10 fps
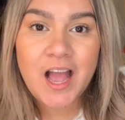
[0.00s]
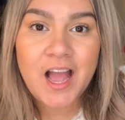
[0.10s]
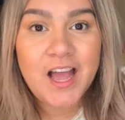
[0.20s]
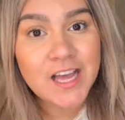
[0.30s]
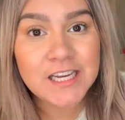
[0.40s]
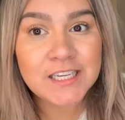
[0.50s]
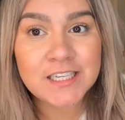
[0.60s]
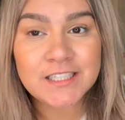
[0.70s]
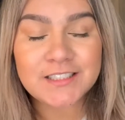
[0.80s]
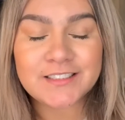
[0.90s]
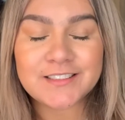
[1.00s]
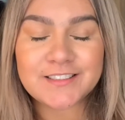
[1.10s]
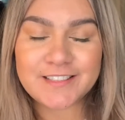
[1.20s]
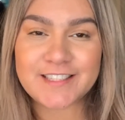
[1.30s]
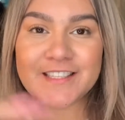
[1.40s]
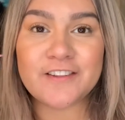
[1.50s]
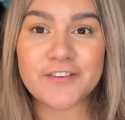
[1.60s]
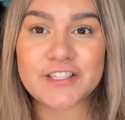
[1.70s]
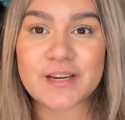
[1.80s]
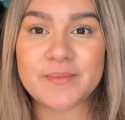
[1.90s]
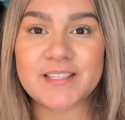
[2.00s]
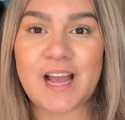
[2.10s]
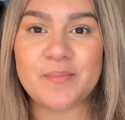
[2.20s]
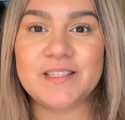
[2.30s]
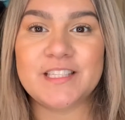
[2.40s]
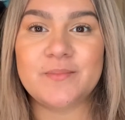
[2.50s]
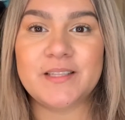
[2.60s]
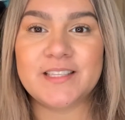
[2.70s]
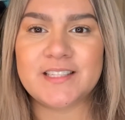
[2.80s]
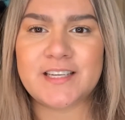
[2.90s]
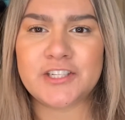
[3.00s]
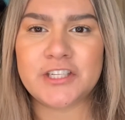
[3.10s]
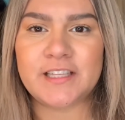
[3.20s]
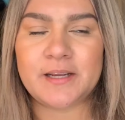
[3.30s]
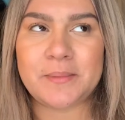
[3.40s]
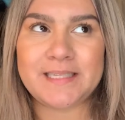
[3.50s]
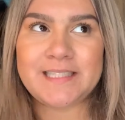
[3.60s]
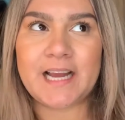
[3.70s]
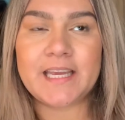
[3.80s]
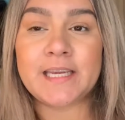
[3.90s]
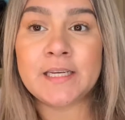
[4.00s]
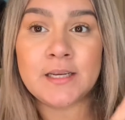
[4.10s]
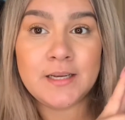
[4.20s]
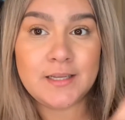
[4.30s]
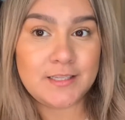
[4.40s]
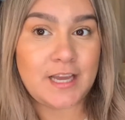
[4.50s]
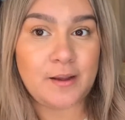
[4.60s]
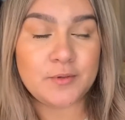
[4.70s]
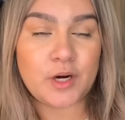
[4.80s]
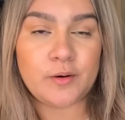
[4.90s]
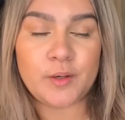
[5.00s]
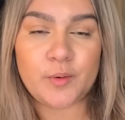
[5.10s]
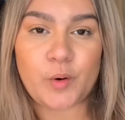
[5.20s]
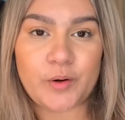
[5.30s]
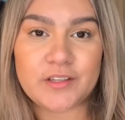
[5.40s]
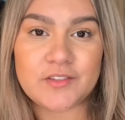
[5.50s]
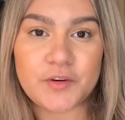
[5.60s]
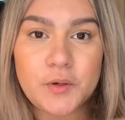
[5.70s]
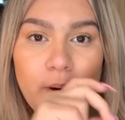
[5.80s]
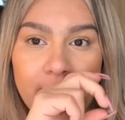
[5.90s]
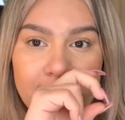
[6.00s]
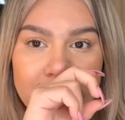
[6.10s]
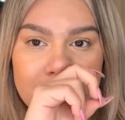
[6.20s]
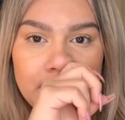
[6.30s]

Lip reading: This isn't the first time this happens to me. This is actually like my second time trying to record this for you guys.